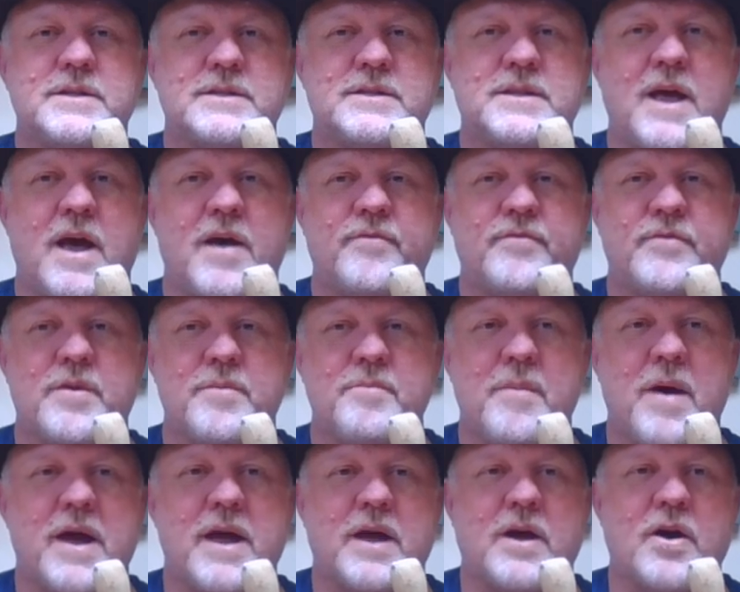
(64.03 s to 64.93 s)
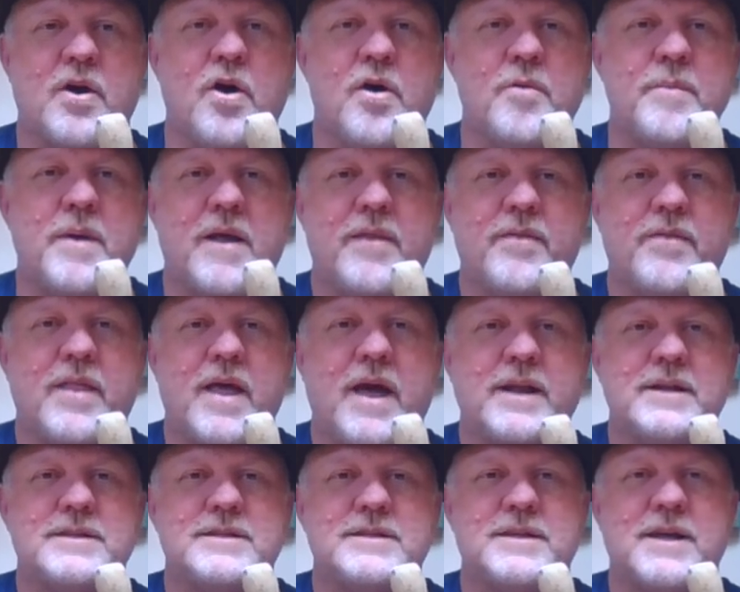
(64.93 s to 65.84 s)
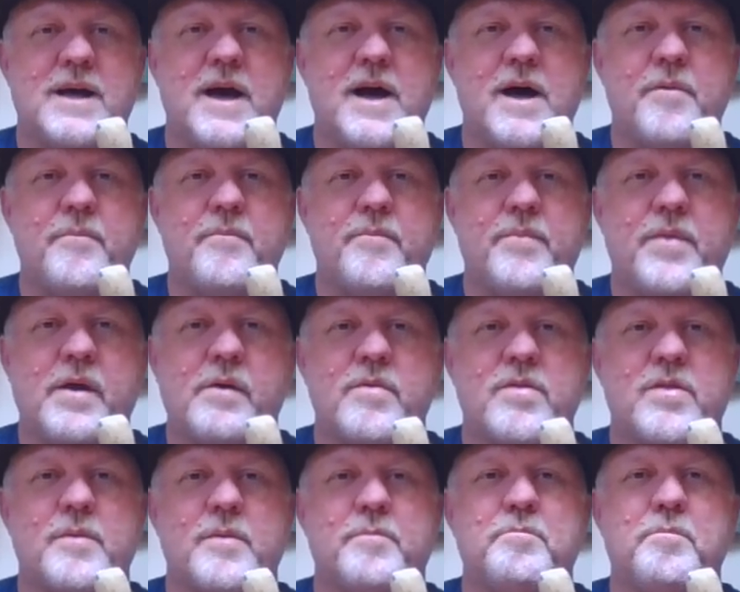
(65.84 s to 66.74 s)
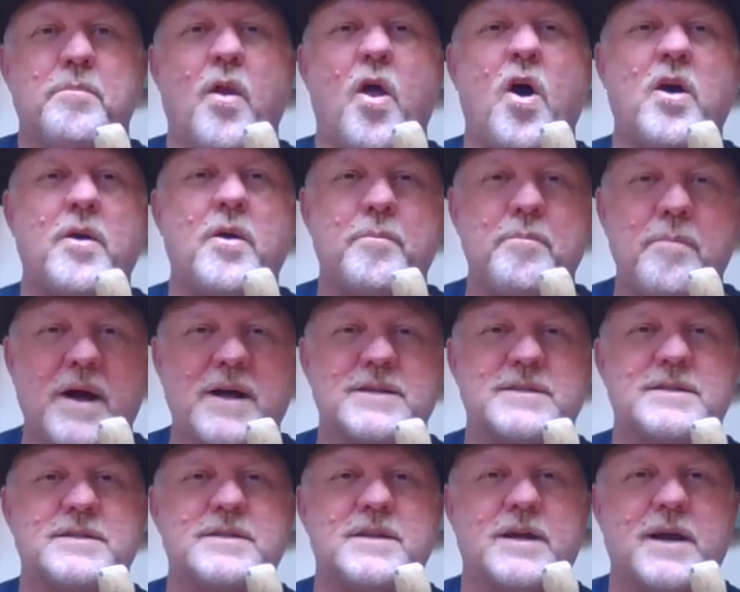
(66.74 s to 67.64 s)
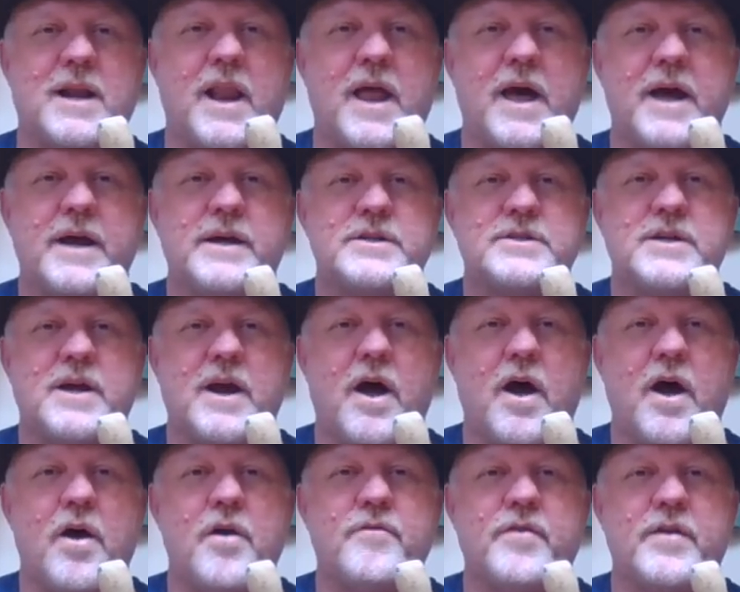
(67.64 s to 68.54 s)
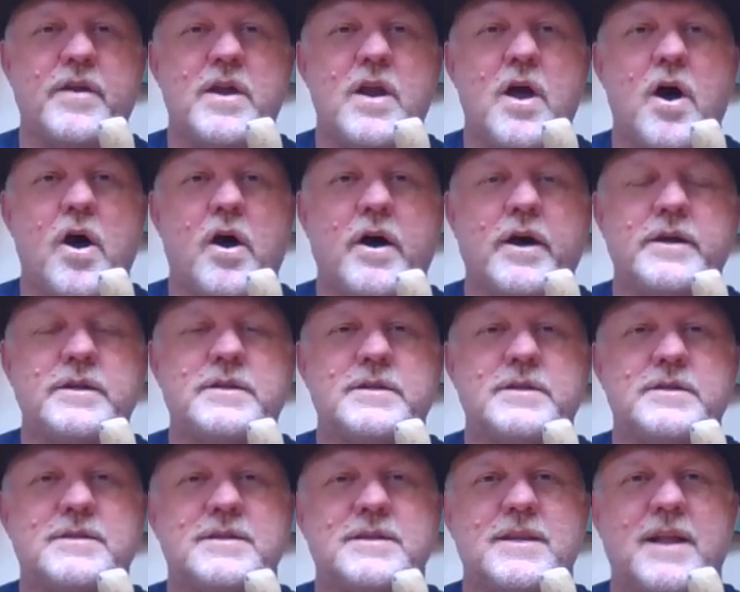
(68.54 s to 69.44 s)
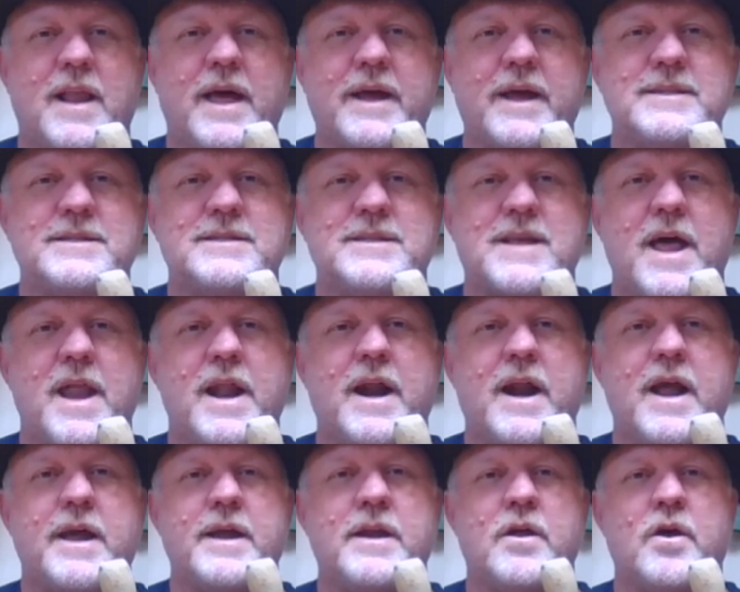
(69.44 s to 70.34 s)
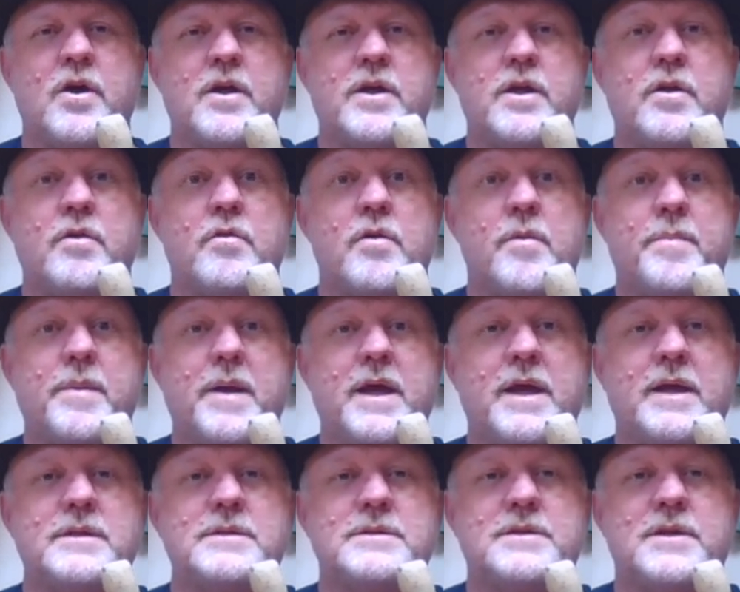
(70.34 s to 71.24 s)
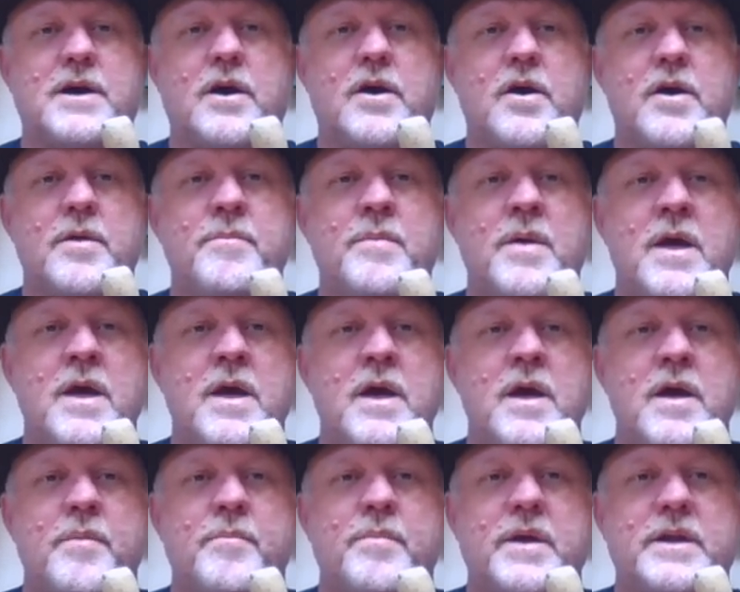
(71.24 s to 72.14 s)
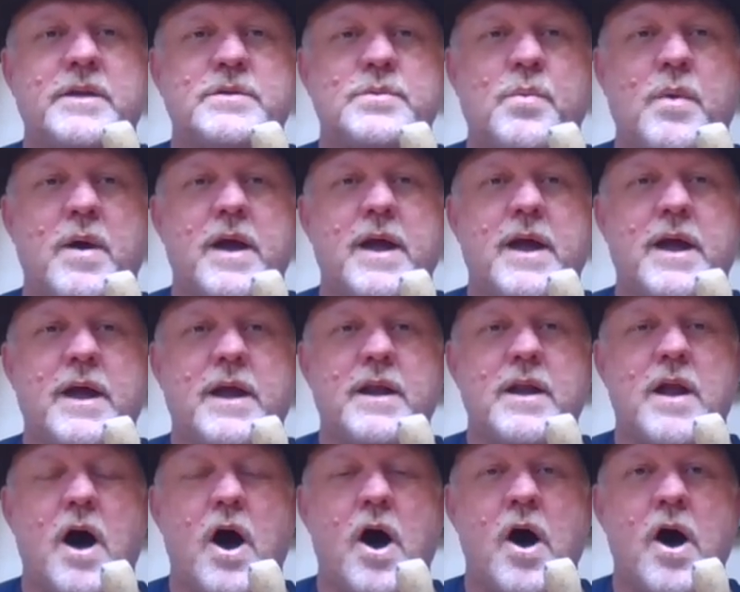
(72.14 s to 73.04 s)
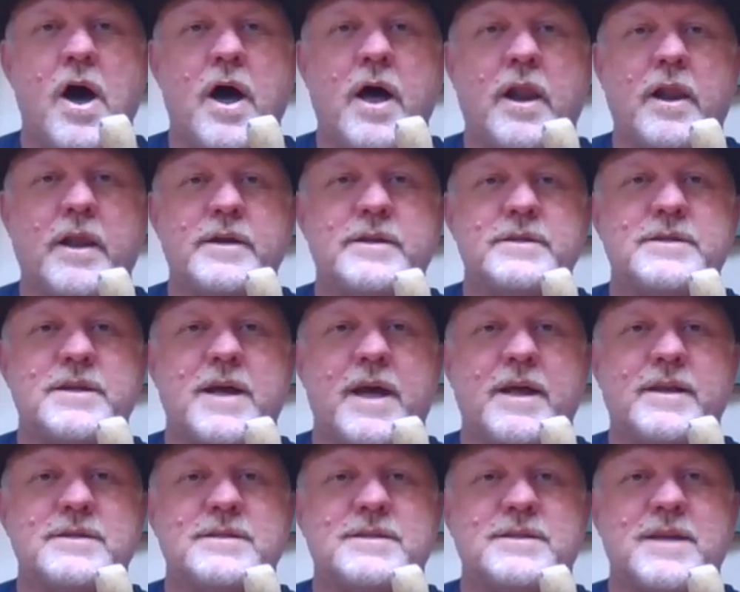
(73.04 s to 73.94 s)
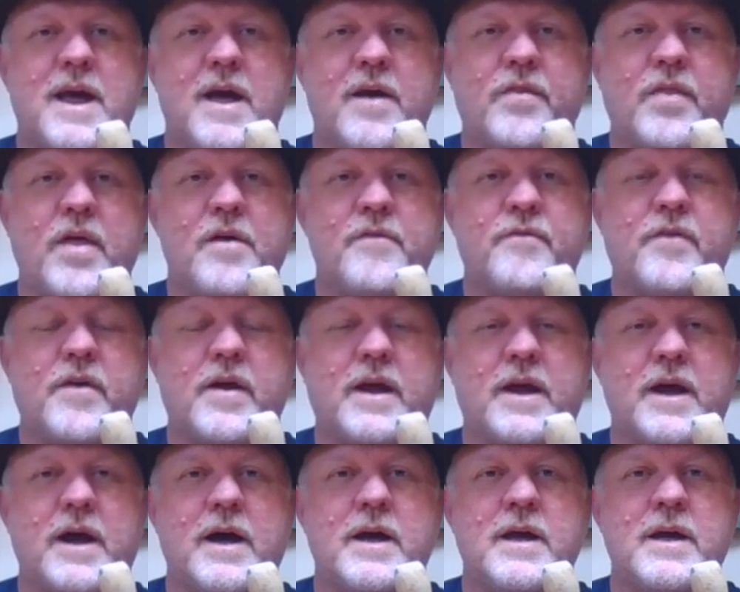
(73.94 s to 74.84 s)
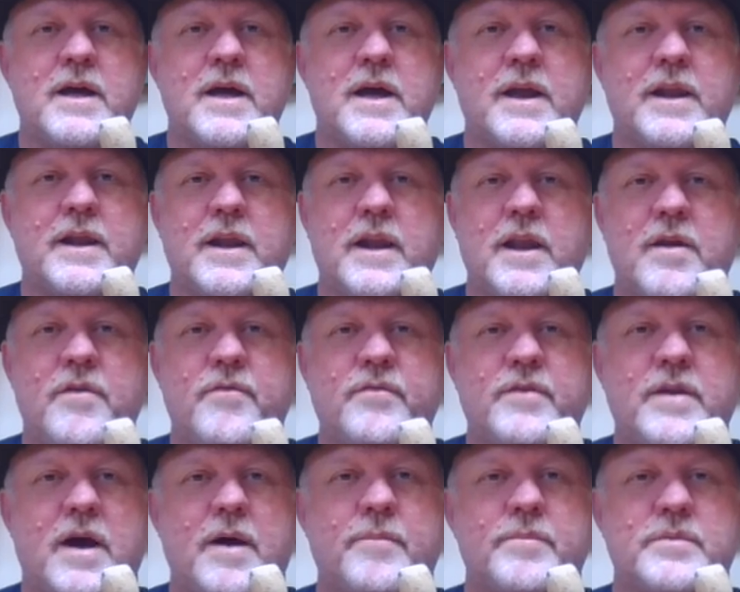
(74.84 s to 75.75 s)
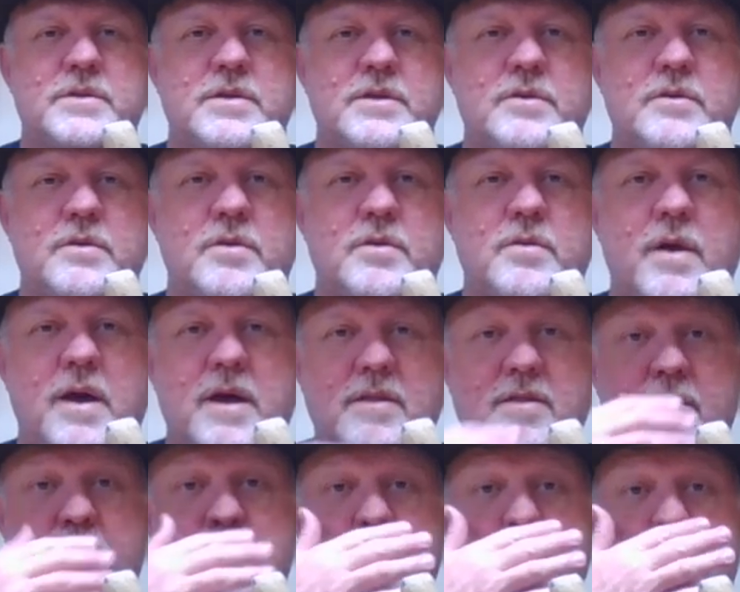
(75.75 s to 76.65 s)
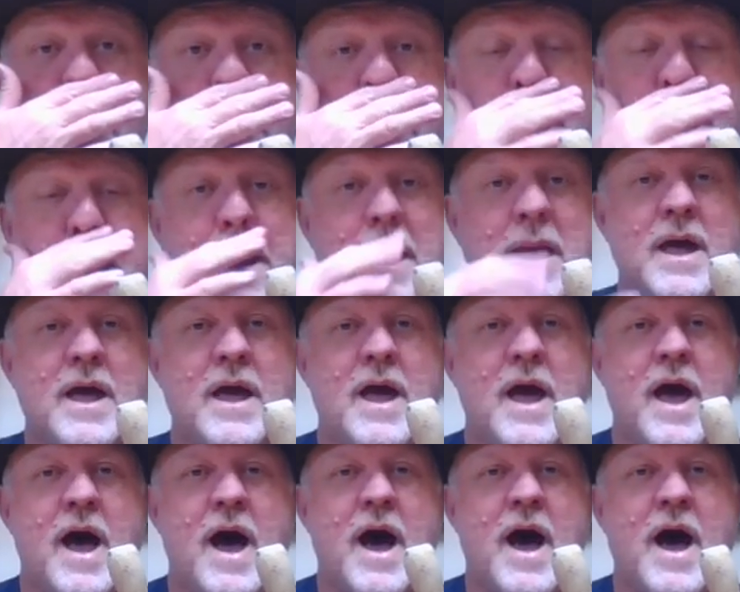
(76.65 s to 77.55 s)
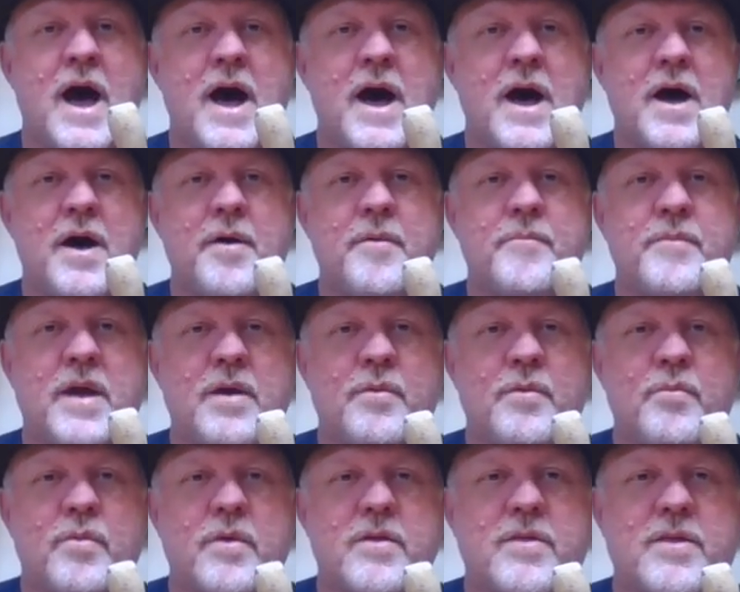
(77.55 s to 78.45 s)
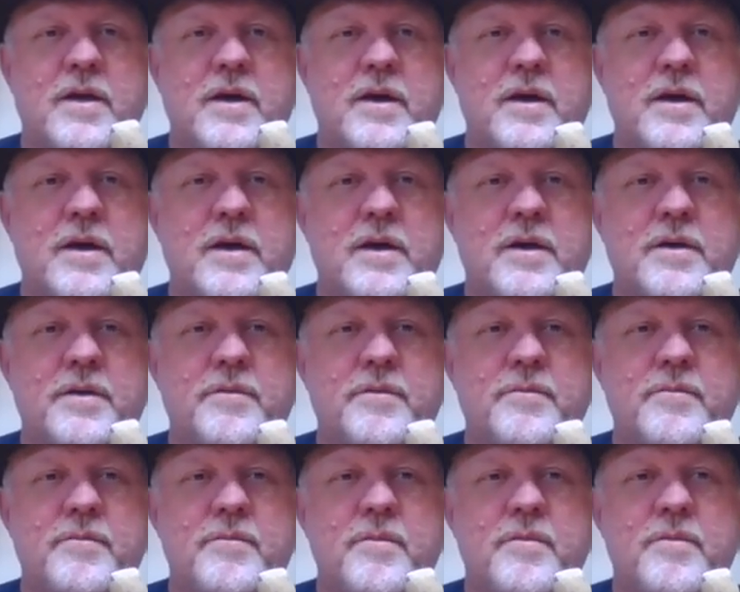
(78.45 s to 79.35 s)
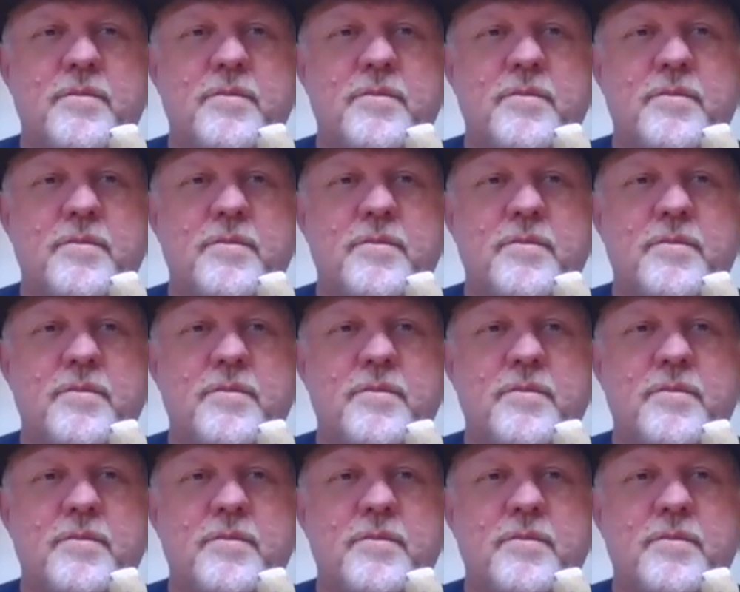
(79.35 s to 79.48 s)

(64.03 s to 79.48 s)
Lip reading: just have to make comment that there was a blockbuster clash overnight, late Saturday night European time, between Ireland and South Africa. It lived up to its billing. It was a